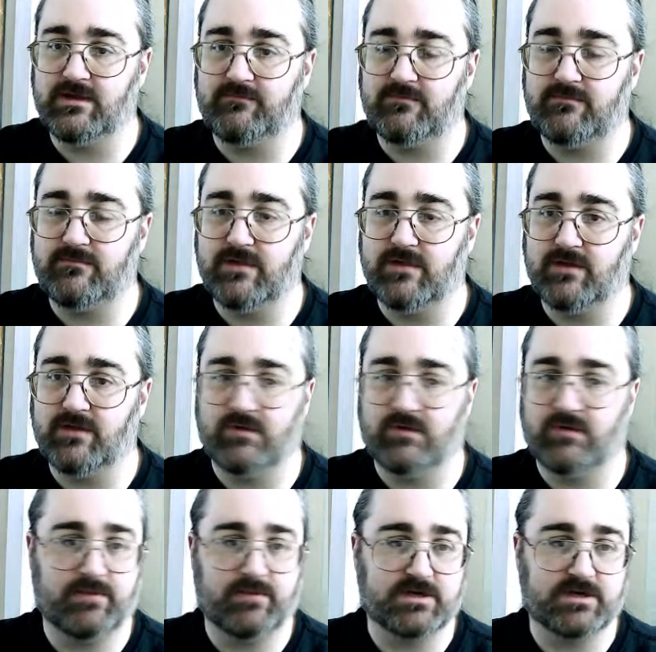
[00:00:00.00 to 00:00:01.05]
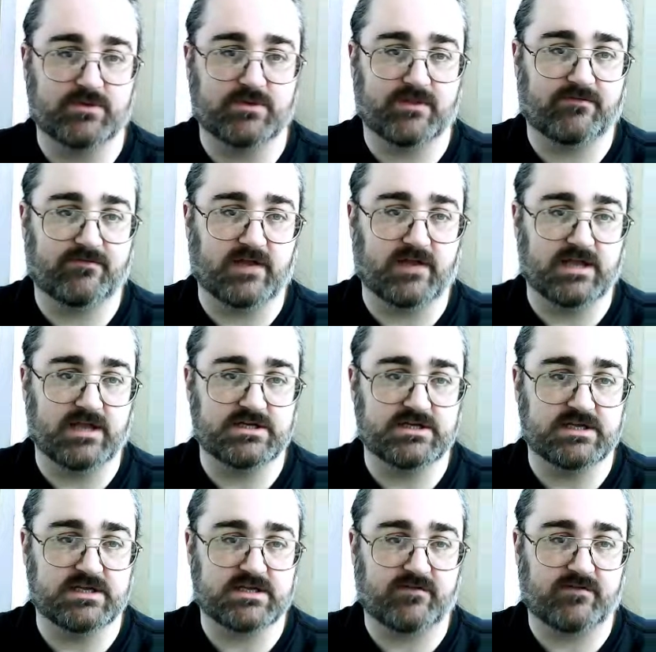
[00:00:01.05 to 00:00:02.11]
don't really need much of the flight engineer
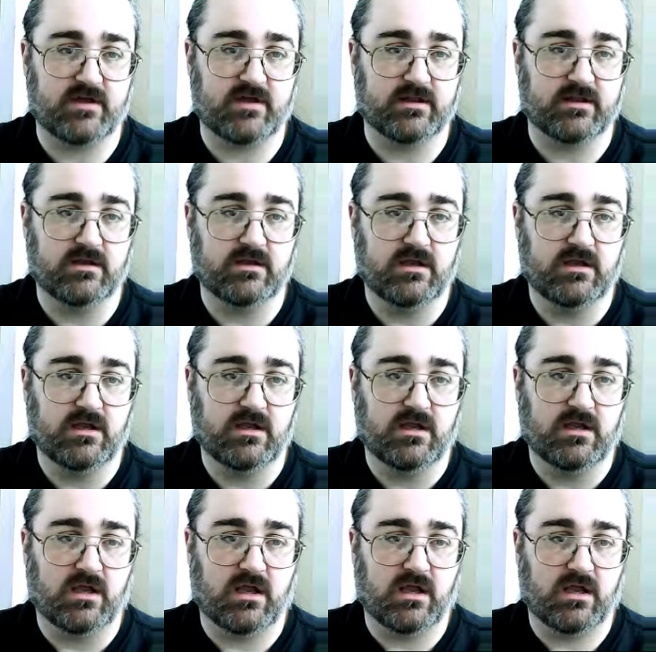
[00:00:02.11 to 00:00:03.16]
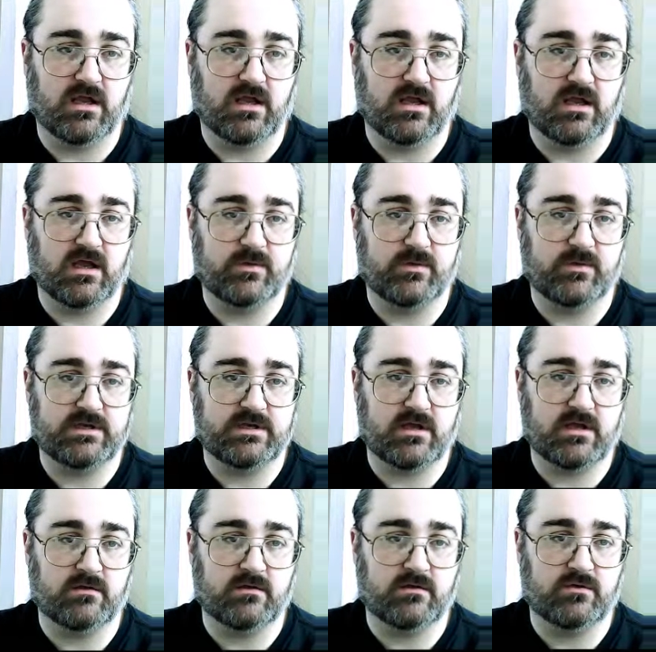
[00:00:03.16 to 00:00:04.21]
stuff either. We
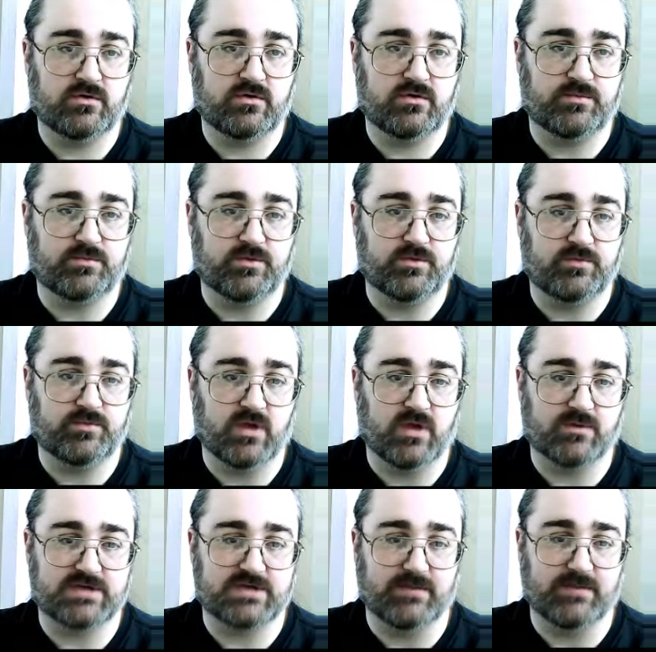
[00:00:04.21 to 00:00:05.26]
don't need to be. I'll just keep it